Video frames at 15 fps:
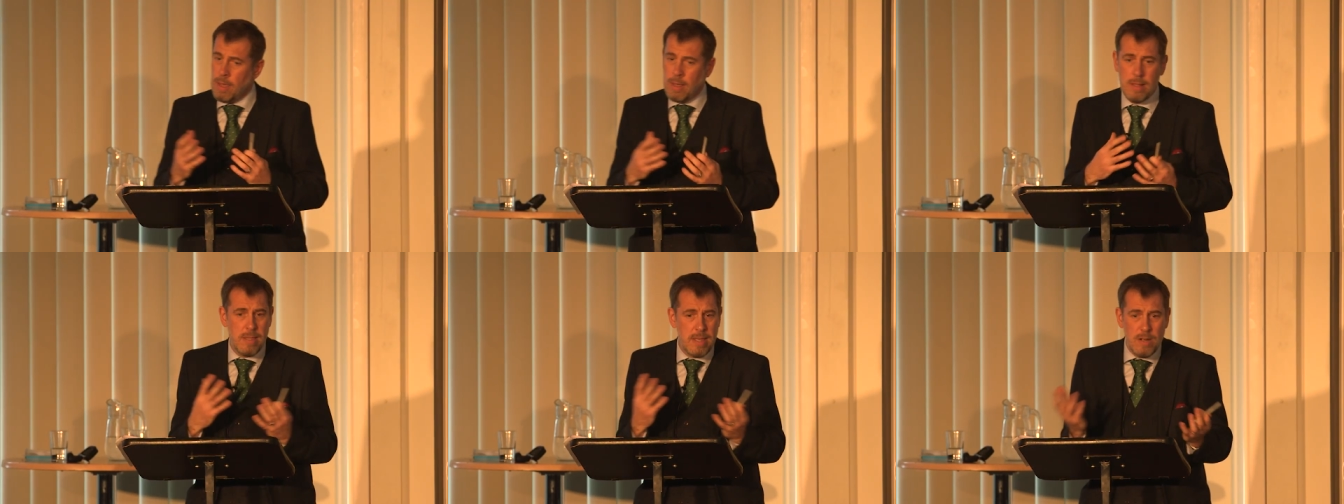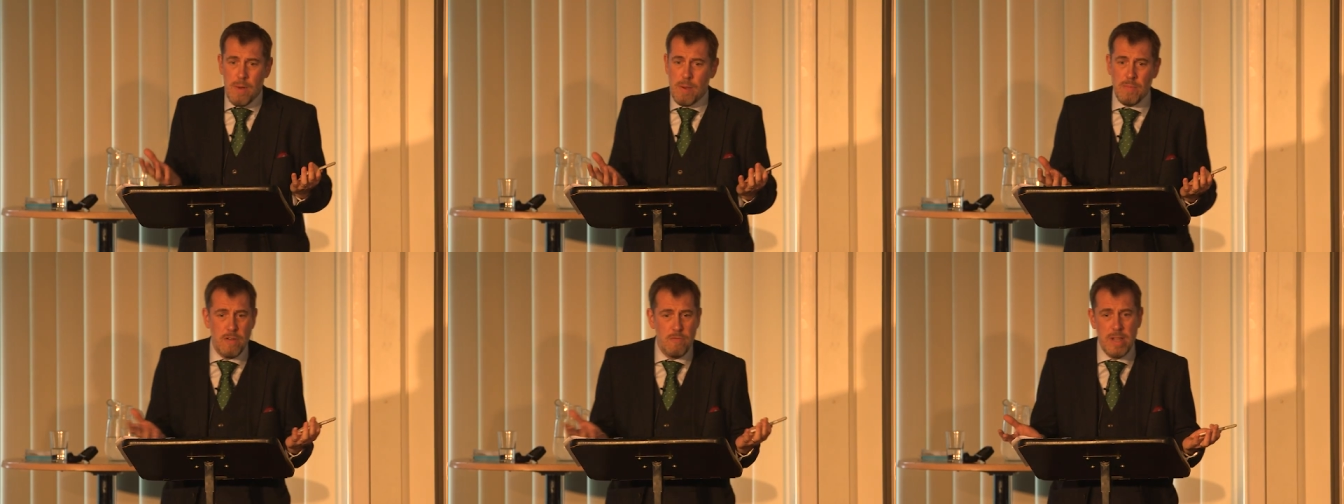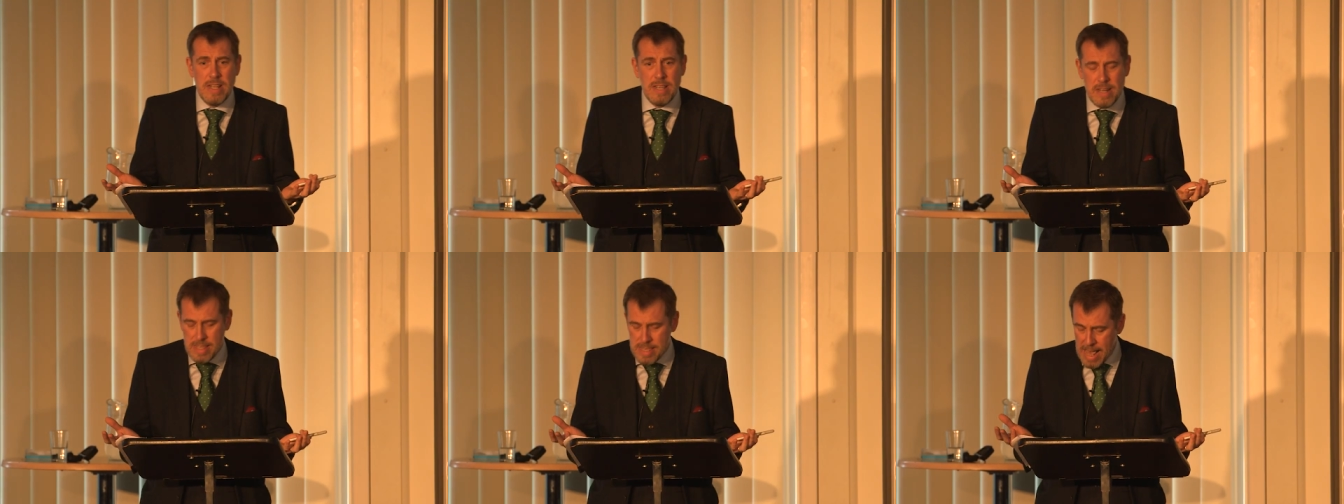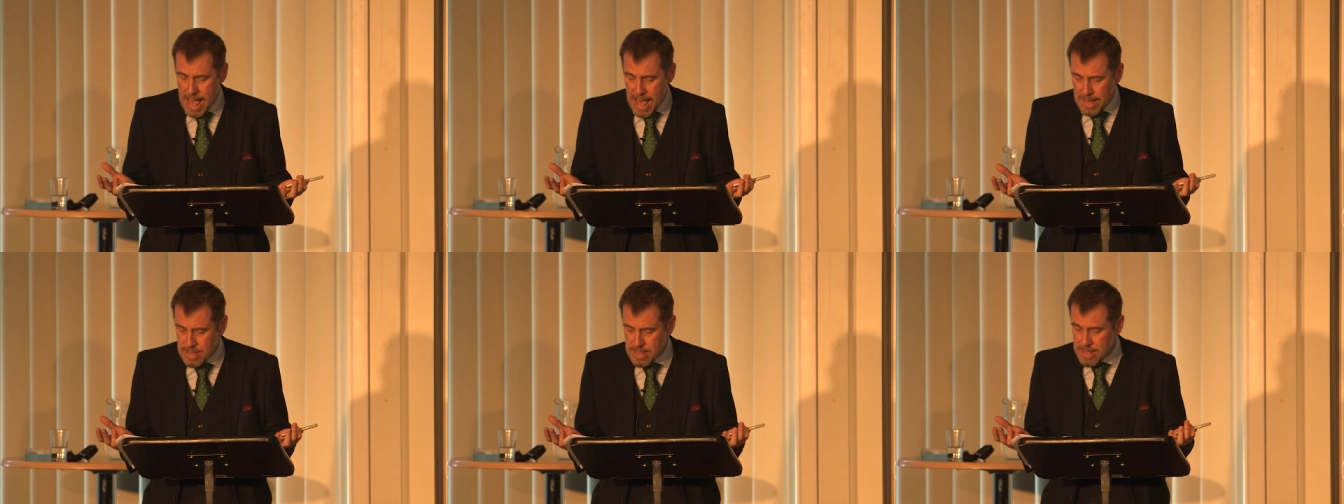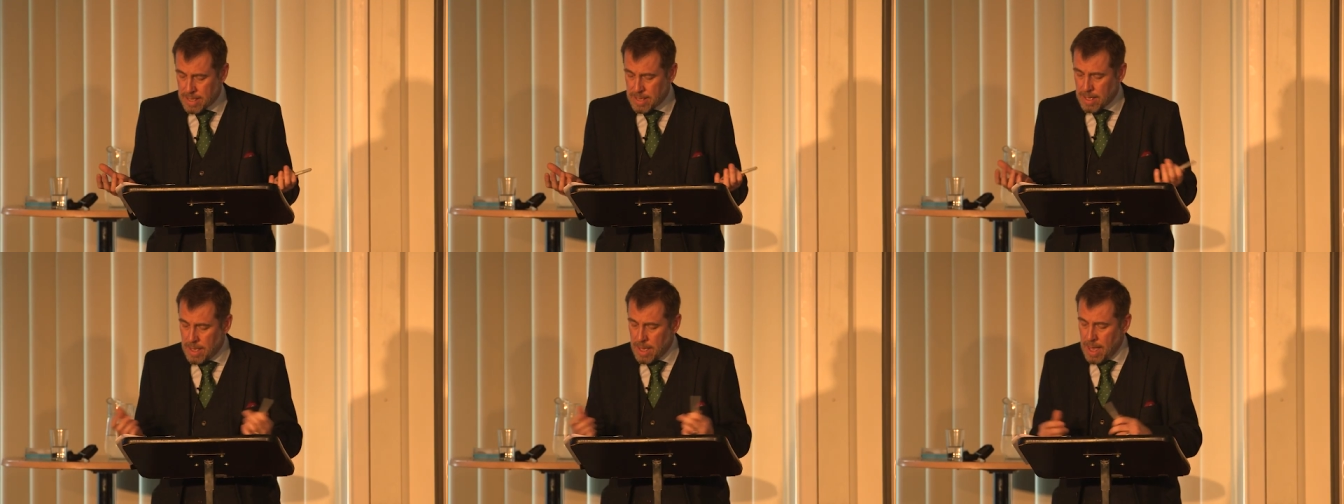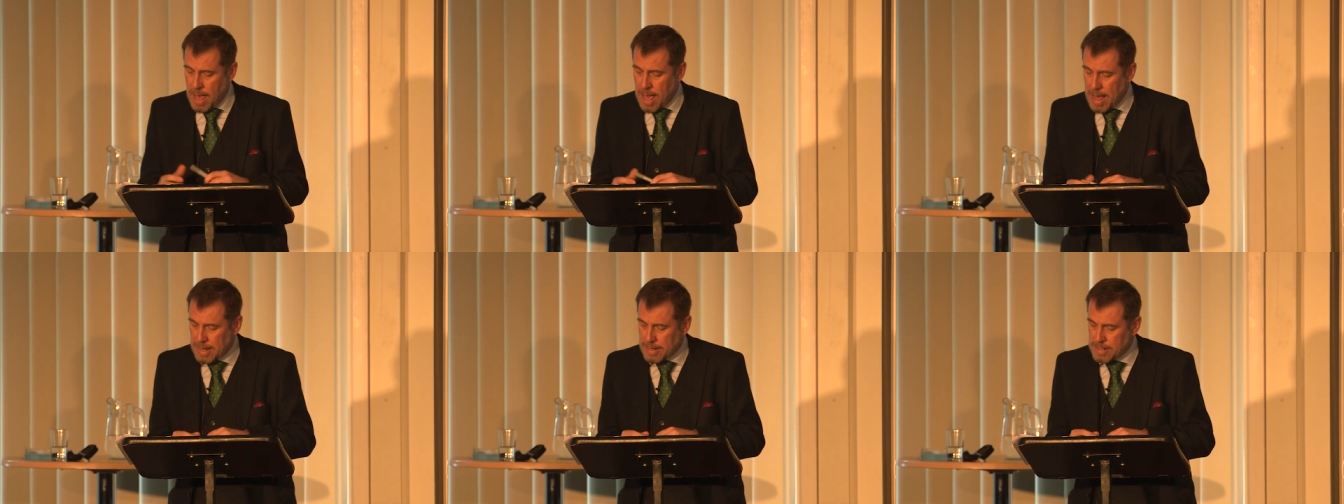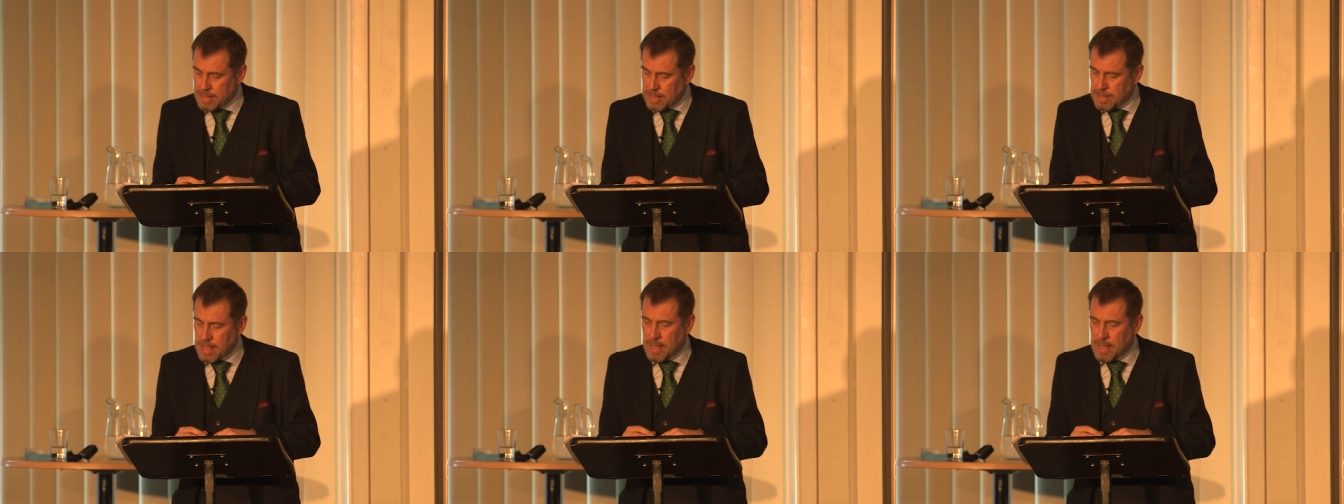Consider when we're reading a text and